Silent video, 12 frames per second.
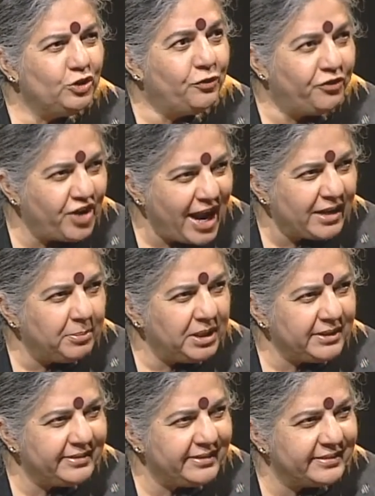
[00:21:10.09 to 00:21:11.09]
to
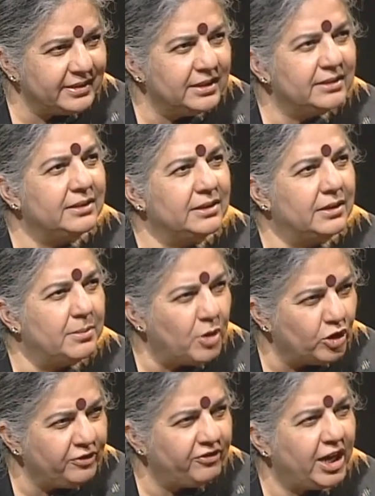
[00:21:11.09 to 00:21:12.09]
fragment this earth and
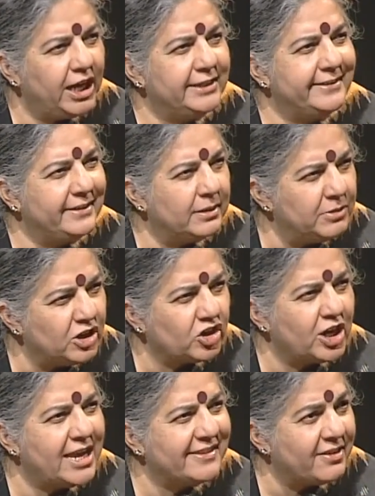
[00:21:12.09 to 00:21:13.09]
commodify it and
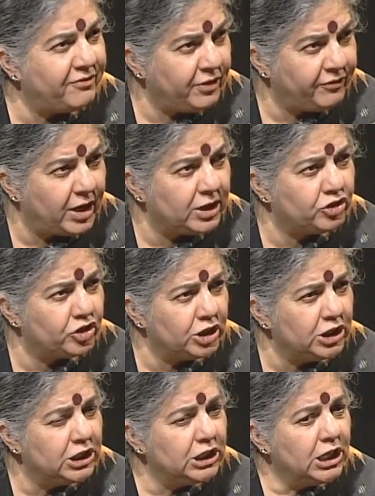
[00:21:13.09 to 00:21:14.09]
commercialize every function